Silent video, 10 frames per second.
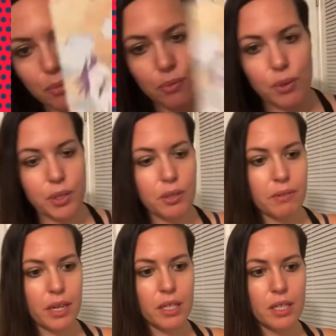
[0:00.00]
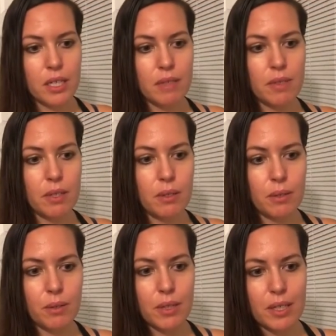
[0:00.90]
before you're ready, even
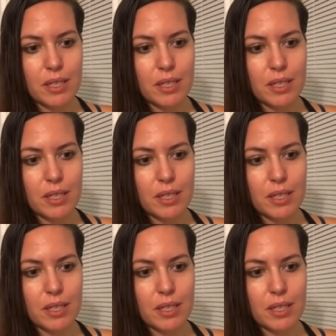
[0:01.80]
though